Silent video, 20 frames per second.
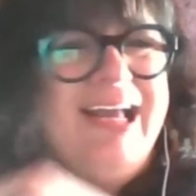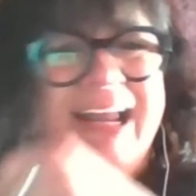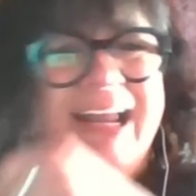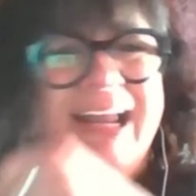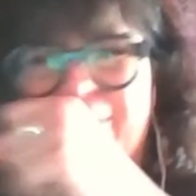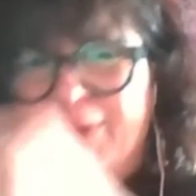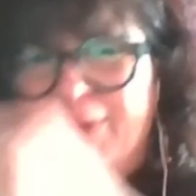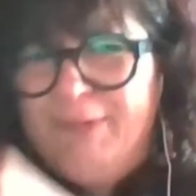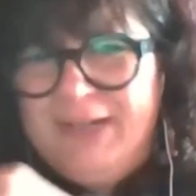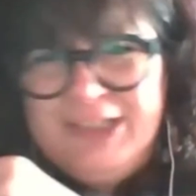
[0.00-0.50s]
and
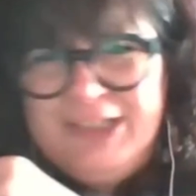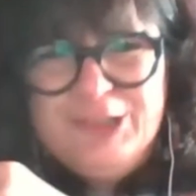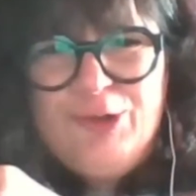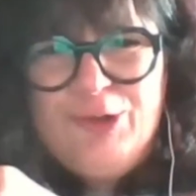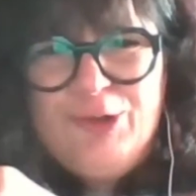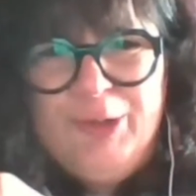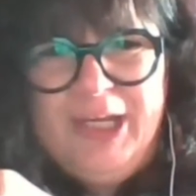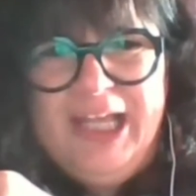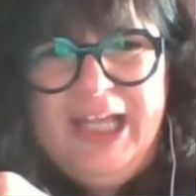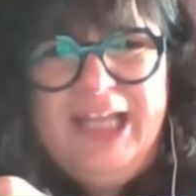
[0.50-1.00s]
everybody's
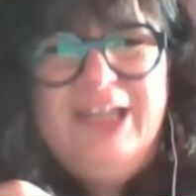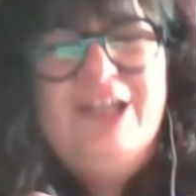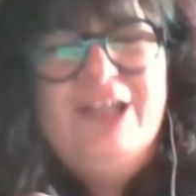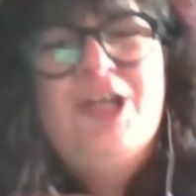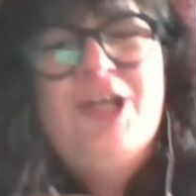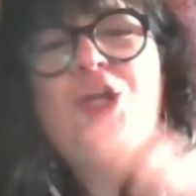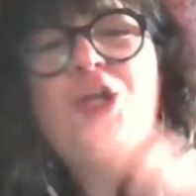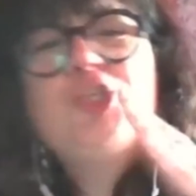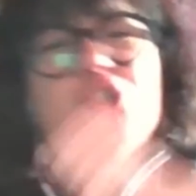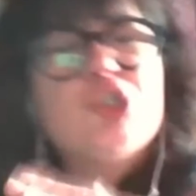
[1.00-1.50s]
going in
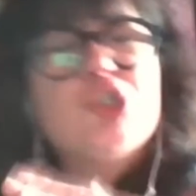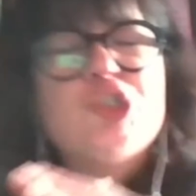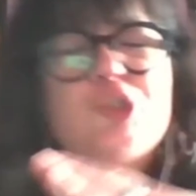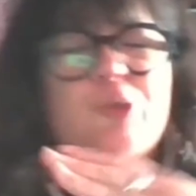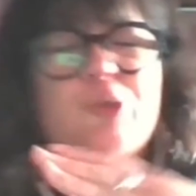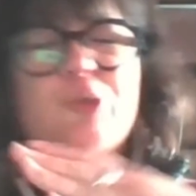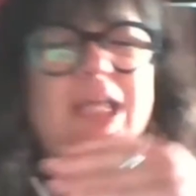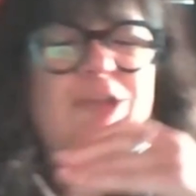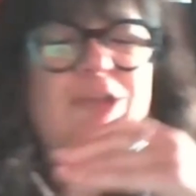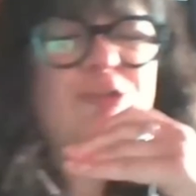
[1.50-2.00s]
just
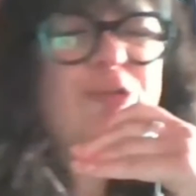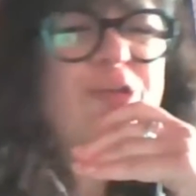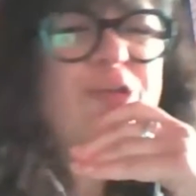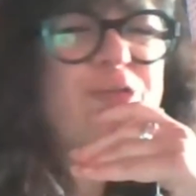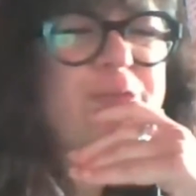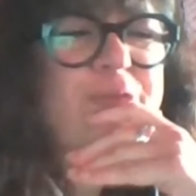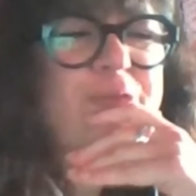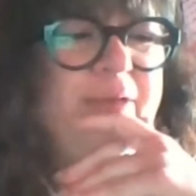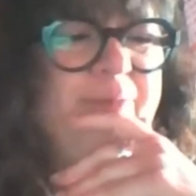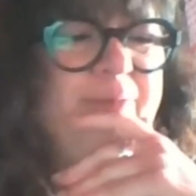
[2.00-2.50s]
to get to the
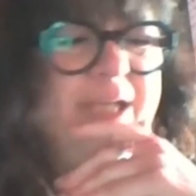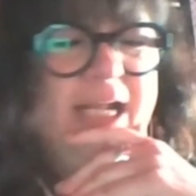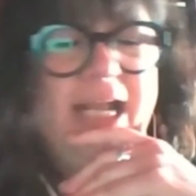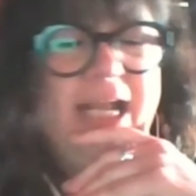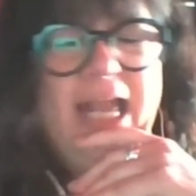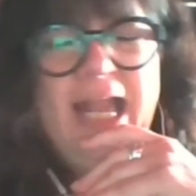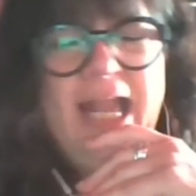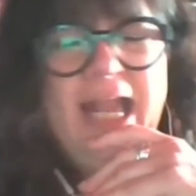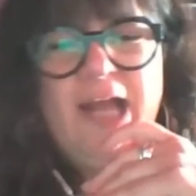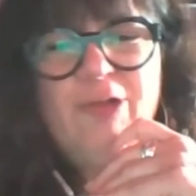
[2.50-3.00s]
driving
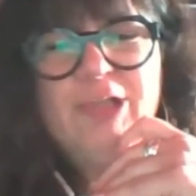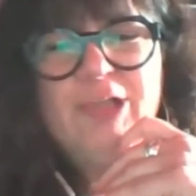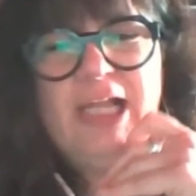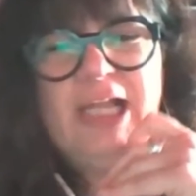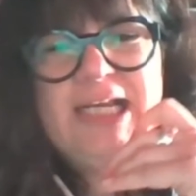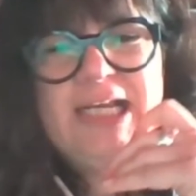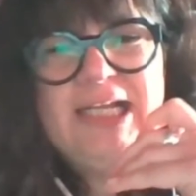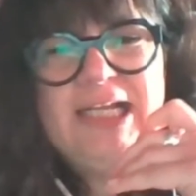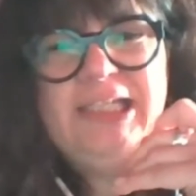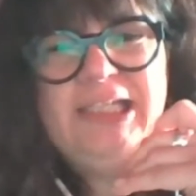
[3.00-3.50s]
and hang out
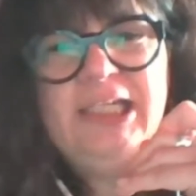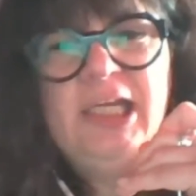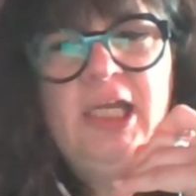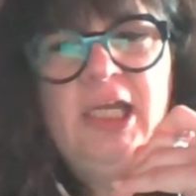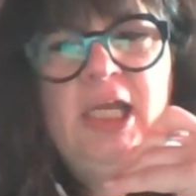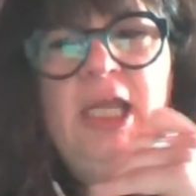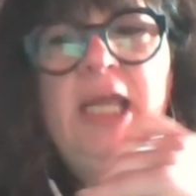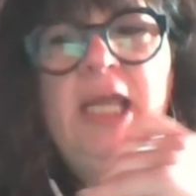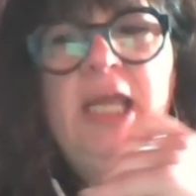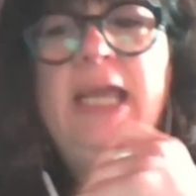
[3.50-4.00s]
that night.
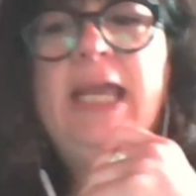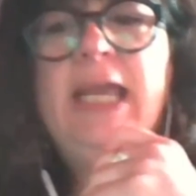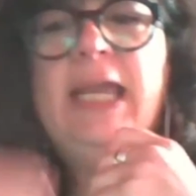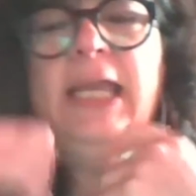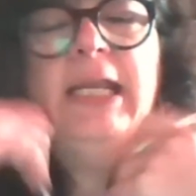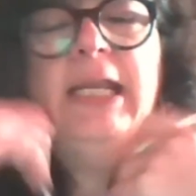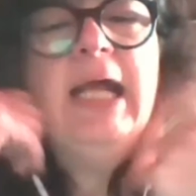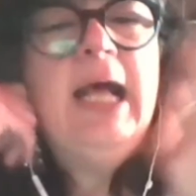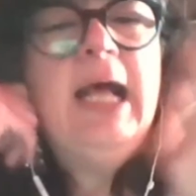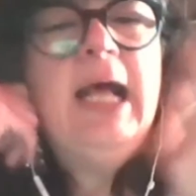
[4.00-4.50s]

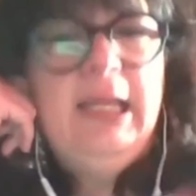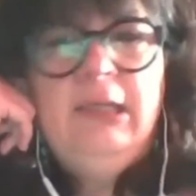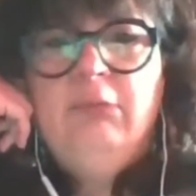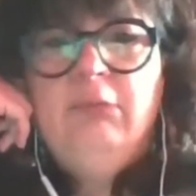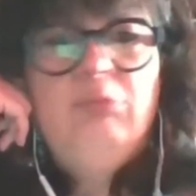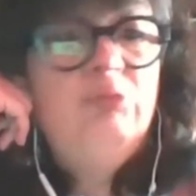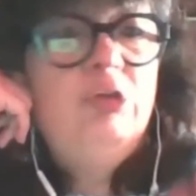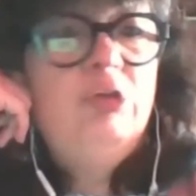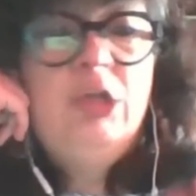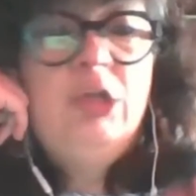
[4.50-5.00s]
And I
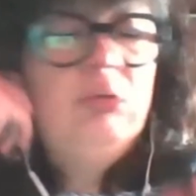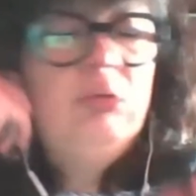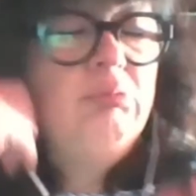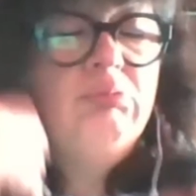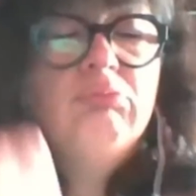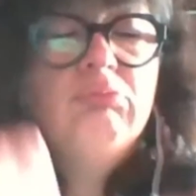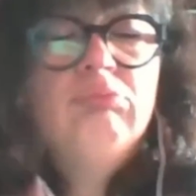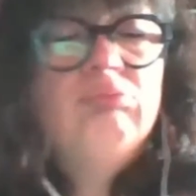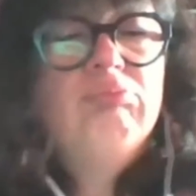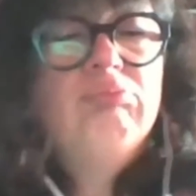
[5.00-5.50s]

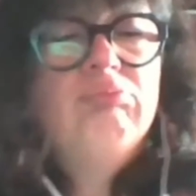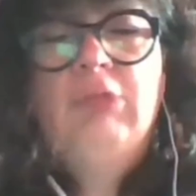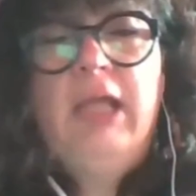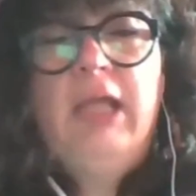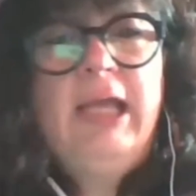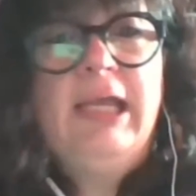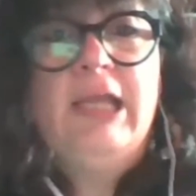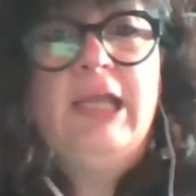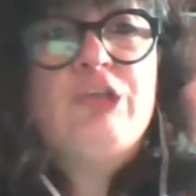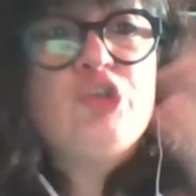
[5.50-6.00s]

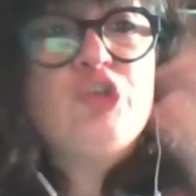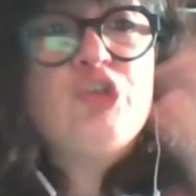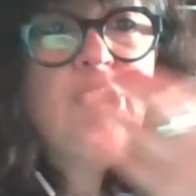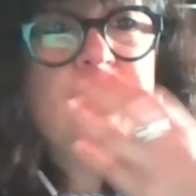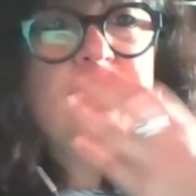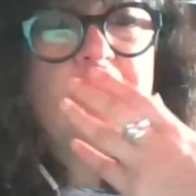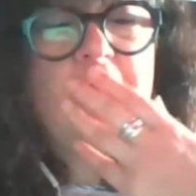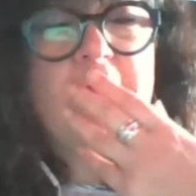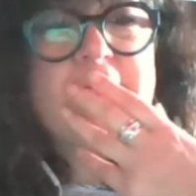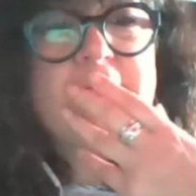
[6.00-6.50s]
enjoy
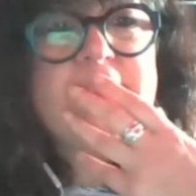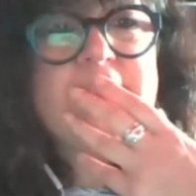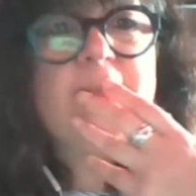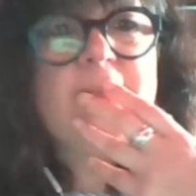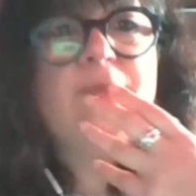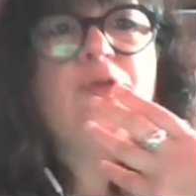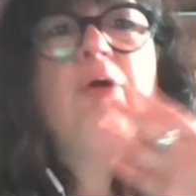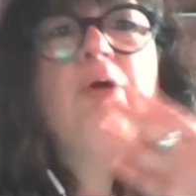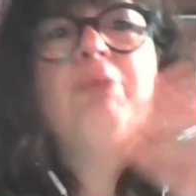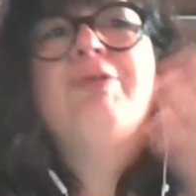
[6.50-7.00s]
the
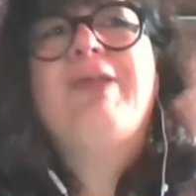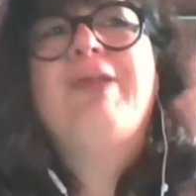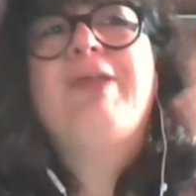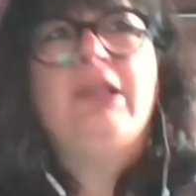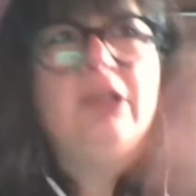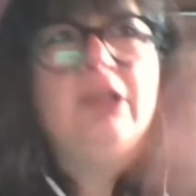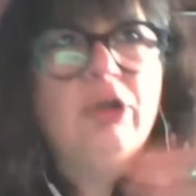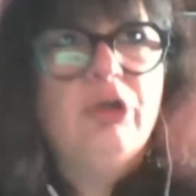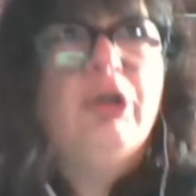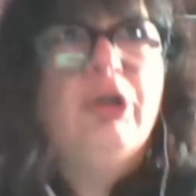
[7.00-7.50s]
concept. So I was
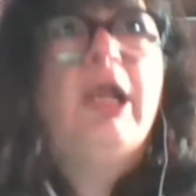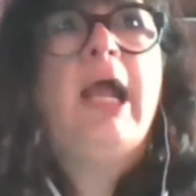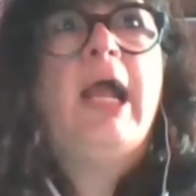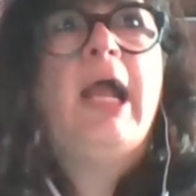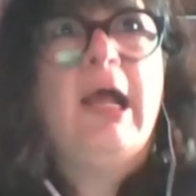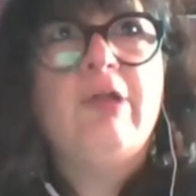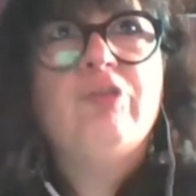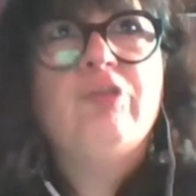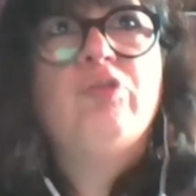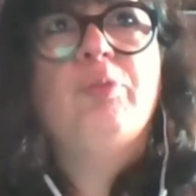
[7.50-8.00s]
like, there
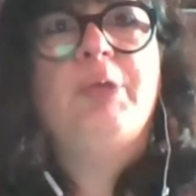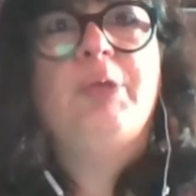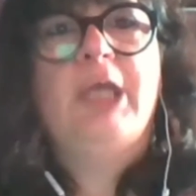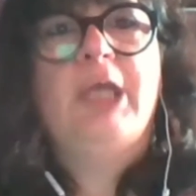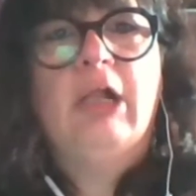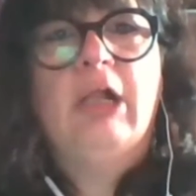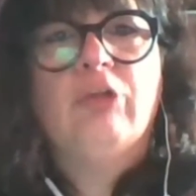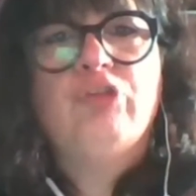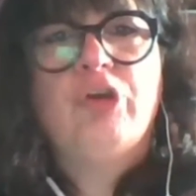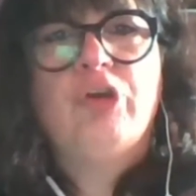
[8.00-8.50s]
has to be
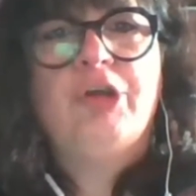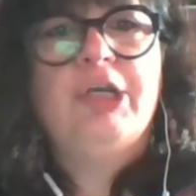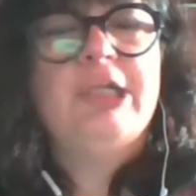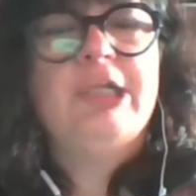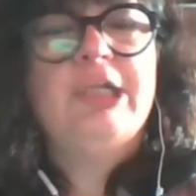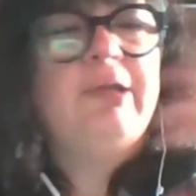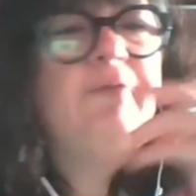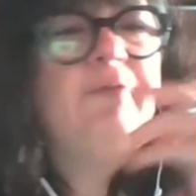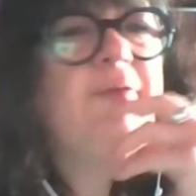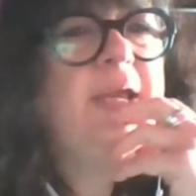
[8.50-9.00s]
an
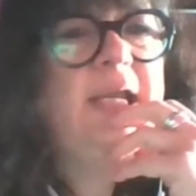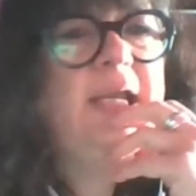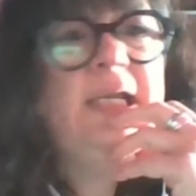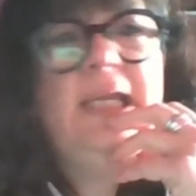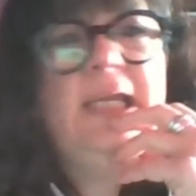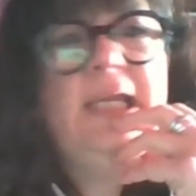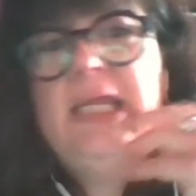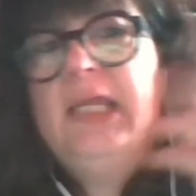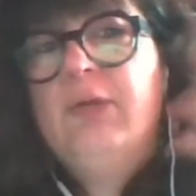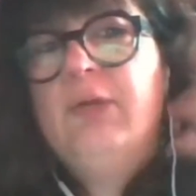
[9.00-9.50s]
alternative.
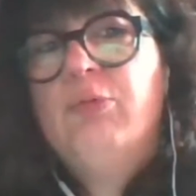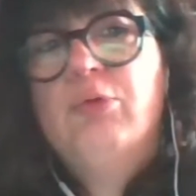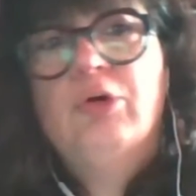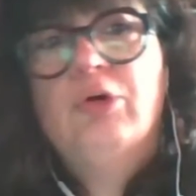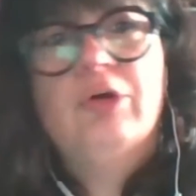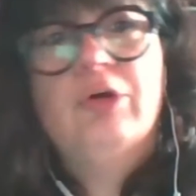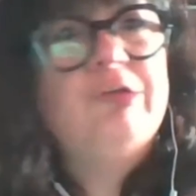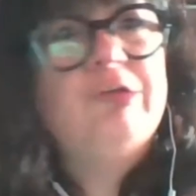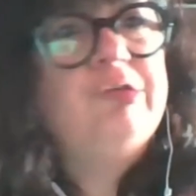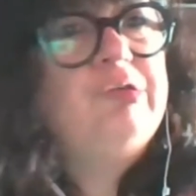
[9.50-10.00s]
And it
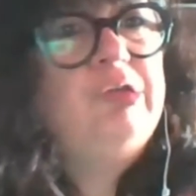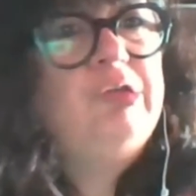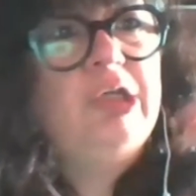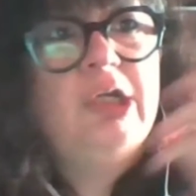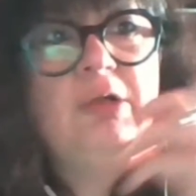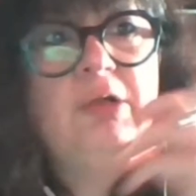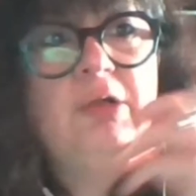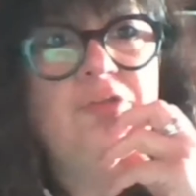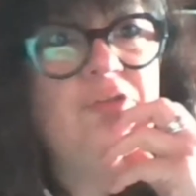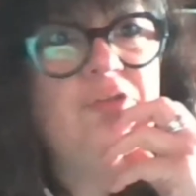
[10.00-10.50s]
was,
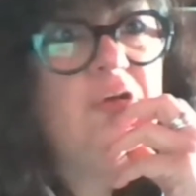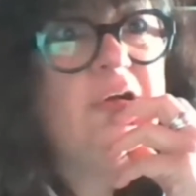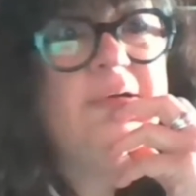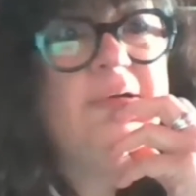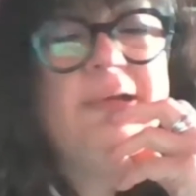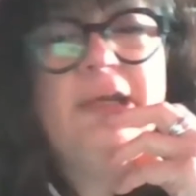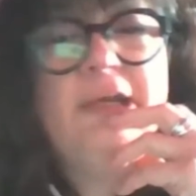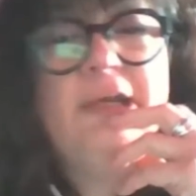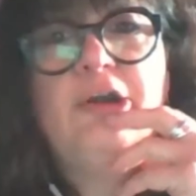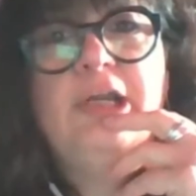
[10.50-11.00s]

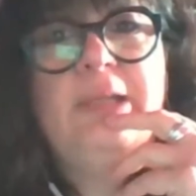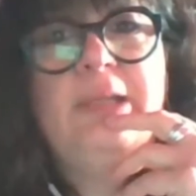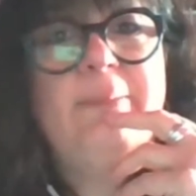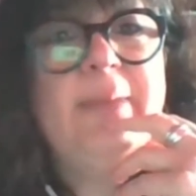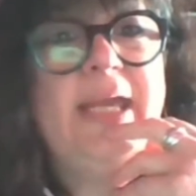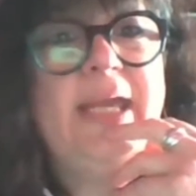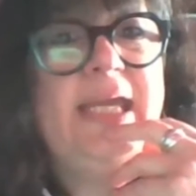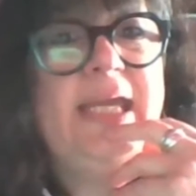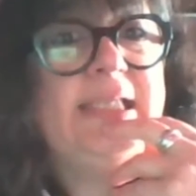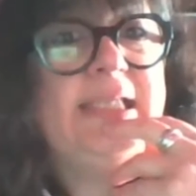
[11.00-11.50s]
early
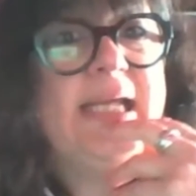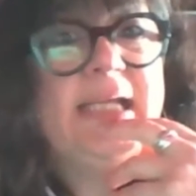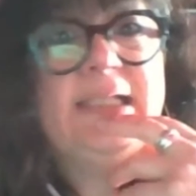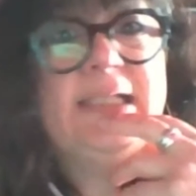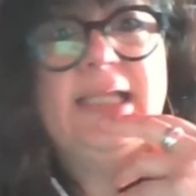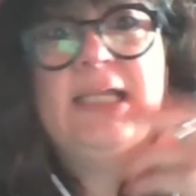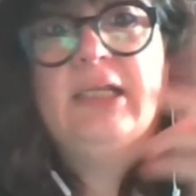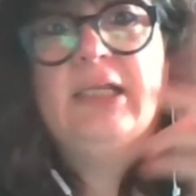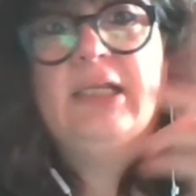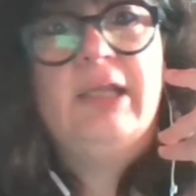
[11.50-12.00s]
May,
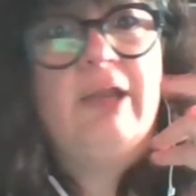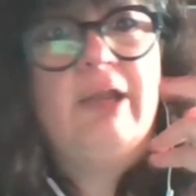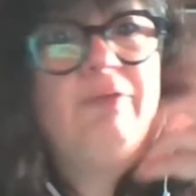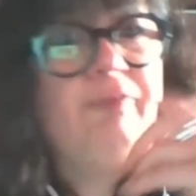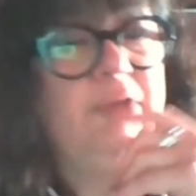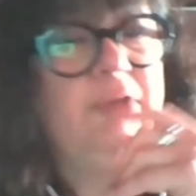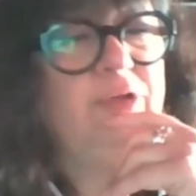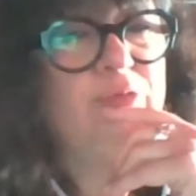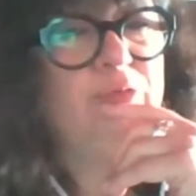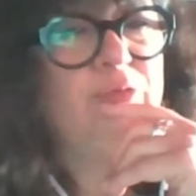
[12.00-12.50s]
that then
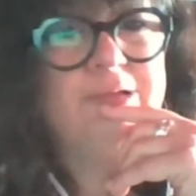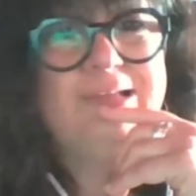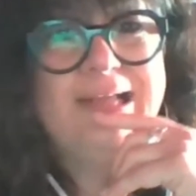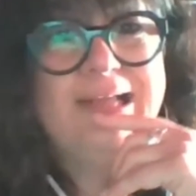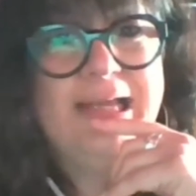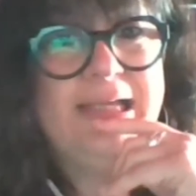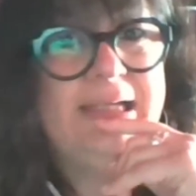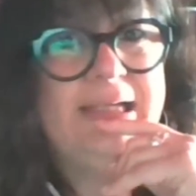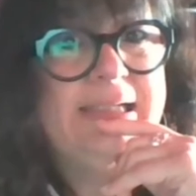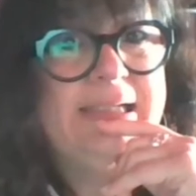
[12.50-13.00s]
Netflix was
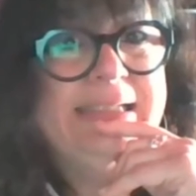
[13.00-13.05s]
like,